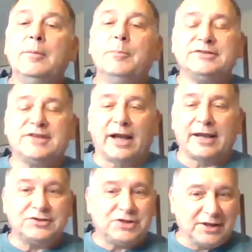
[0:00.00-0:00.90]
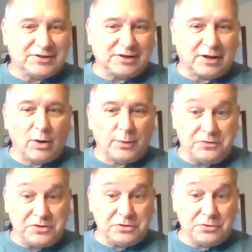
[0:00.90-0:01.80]
but uh, I got a chance to go
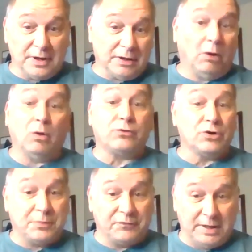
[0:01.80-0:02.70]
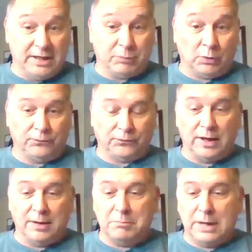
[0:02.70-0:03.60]
with you and a whole group of people
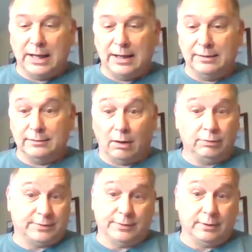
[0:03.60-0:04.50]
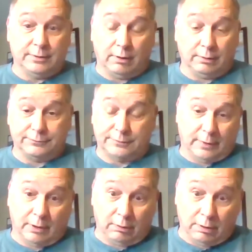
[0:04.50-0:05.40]
from uh, oh, all
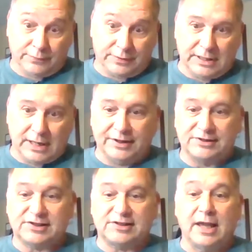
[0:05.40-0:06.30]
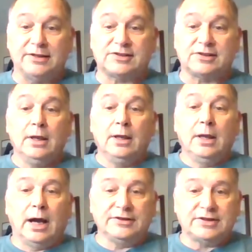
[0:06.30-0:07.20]
all over the United States
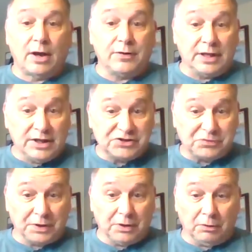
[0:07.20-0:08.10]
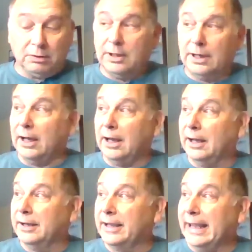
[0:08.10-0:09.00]
uh, to go to Israel
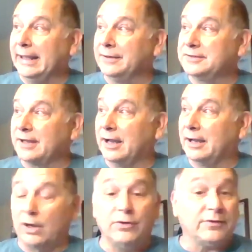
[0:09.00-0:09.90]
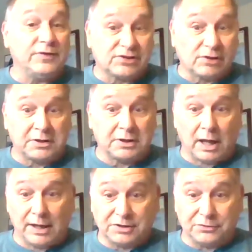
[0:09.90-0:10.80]
uh, and uh, go to these
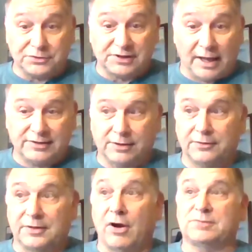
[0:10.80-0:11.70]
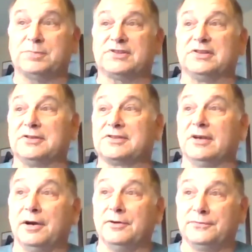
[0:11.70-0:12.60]
archaeological sites under the auspices
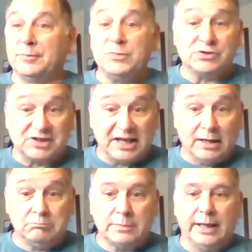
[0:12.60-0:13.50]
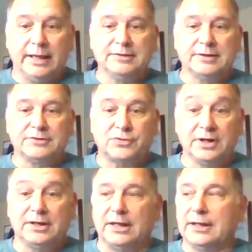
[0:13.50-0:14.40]
of the museum and uh,
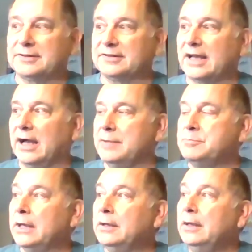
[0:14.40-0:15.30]
Trinity at the time.